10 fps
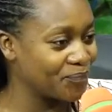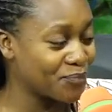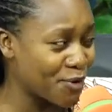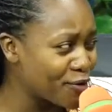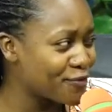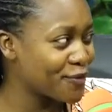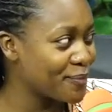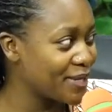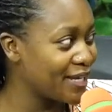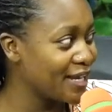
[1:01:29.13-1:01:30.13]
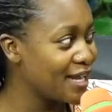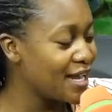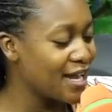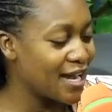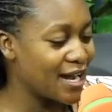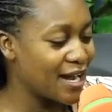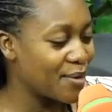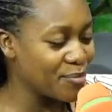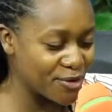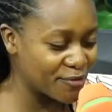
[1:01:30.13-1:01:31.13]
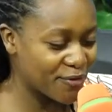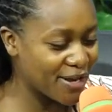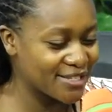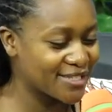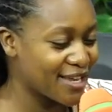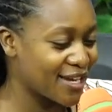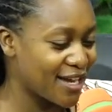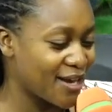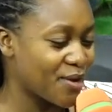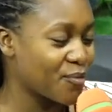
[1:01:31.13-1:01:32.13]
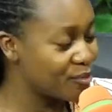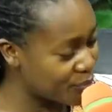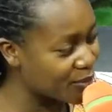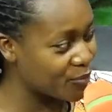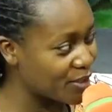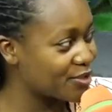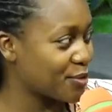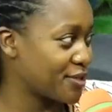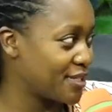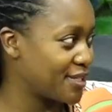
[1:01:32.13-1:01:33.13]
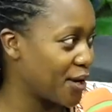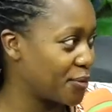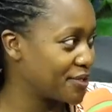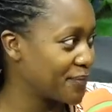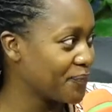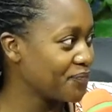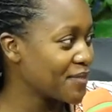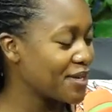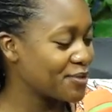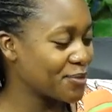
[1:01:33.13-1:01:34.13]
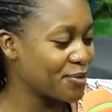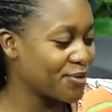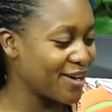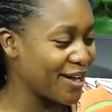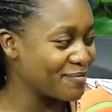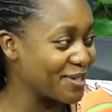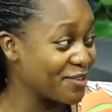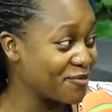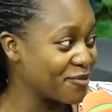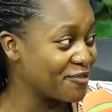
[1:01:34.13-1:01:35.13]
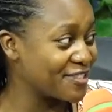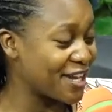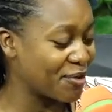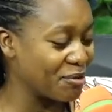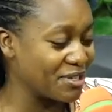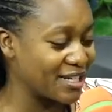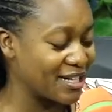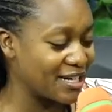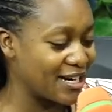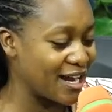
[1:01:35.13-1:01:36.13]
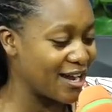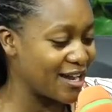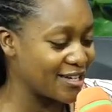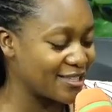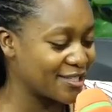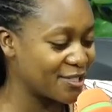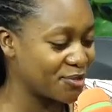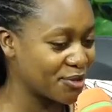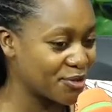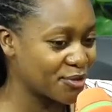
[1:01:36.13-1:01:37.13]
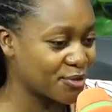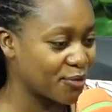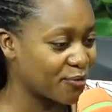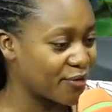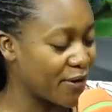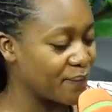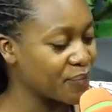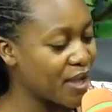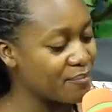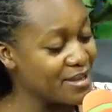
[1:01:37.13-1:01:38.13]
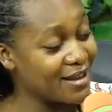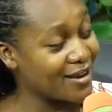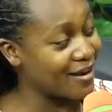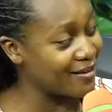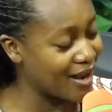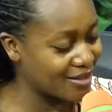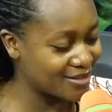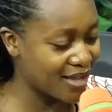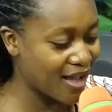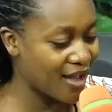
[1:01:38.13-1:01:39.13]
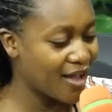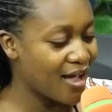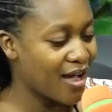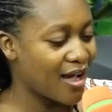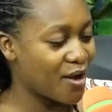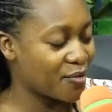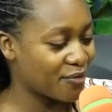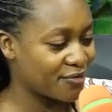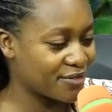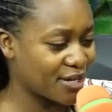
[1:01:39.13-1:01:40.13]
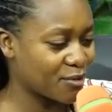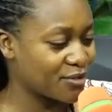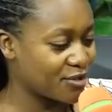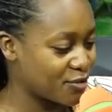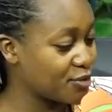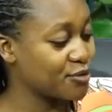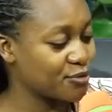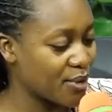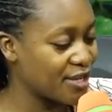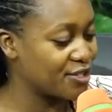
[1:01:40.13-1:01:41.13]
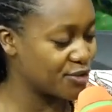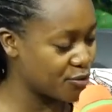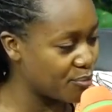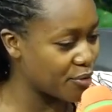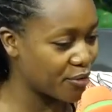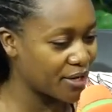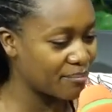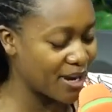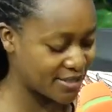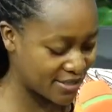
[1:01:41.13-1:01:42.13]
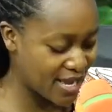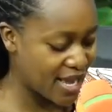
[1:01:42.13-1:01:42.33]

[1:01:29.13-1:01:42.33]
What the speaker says: borrow for me, borrow for us, then we'll sort it out. So I believe we've tackled the situations of being a guarantor. We've tackled situations where it's you borrowing, but